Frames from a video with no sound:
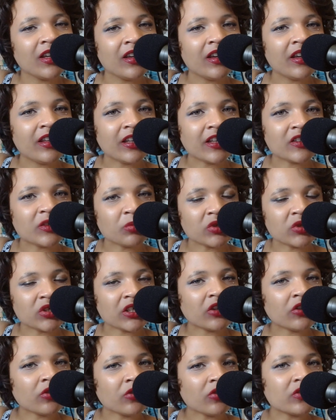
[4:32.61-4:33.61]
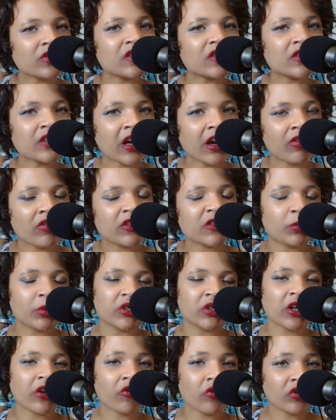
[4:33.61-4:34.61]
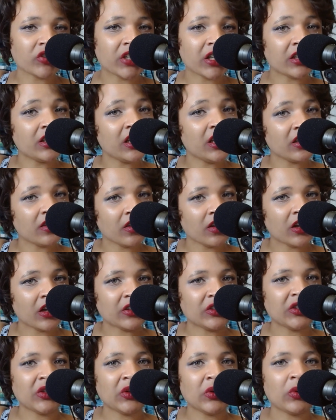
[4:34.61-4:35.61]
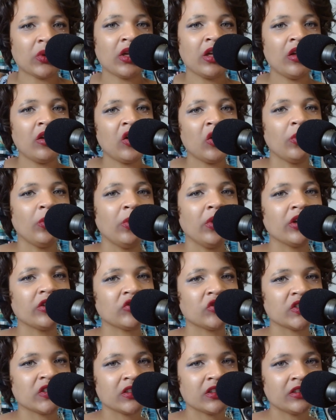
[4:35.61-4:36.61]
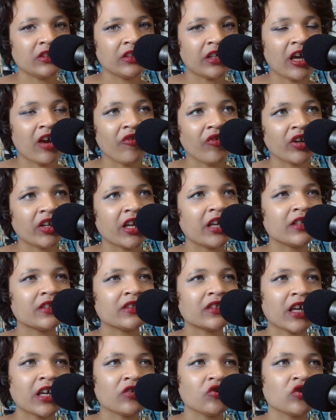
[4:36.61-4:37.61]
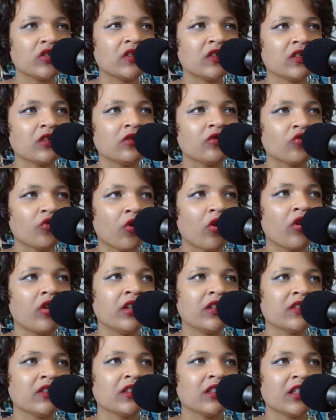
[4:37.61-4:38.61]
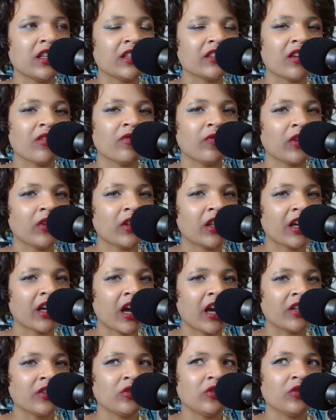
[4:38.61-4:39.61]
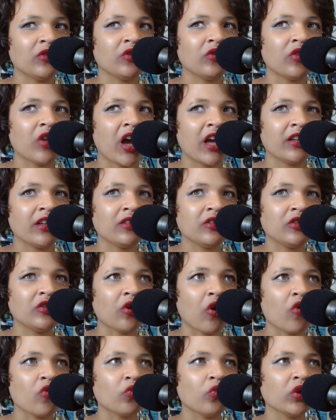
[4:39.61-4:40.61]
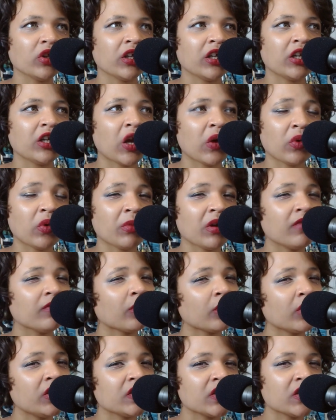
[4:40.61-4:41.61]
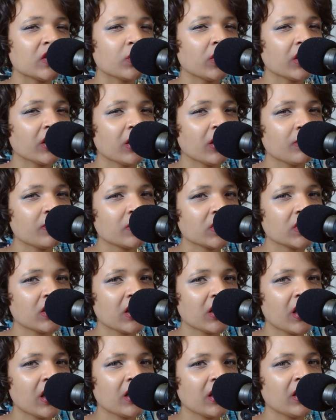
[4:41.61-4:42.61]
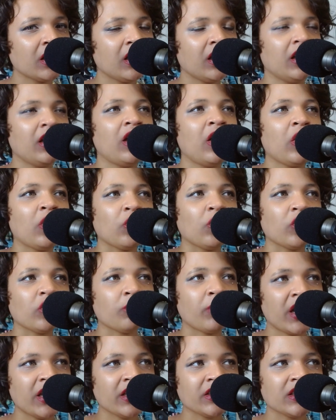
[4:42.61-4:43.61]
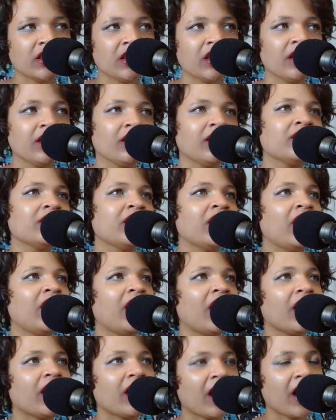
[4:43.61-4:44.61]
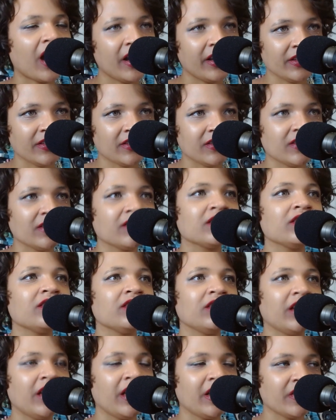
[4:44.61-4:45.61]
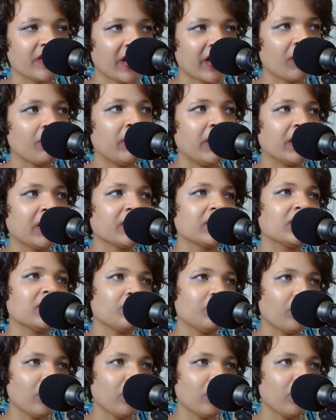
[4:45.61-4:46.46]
that's a particular style and particular technique that I do, but just in everyday sketches and drawings and things, I feel like I don't really know what my voice is when it comes to that. With painting, it's like a mix